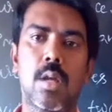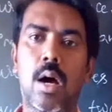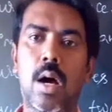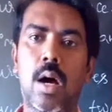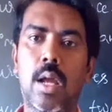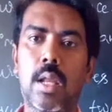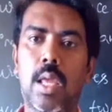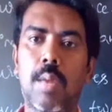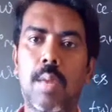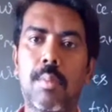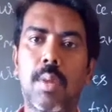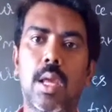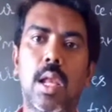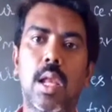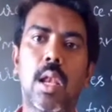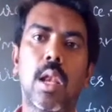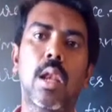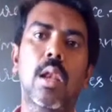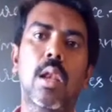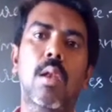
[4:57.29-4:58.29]
or
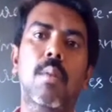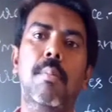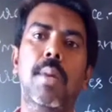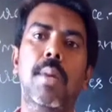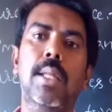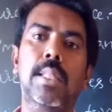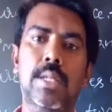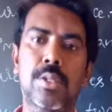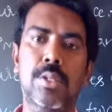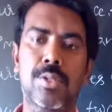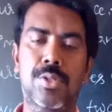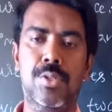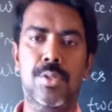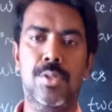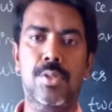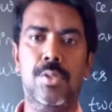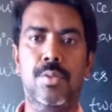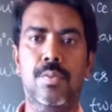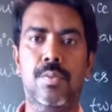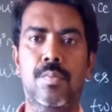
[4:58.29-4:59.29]
chemical
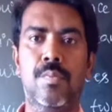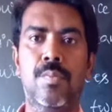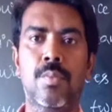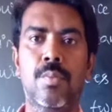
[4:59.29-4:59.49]
methods.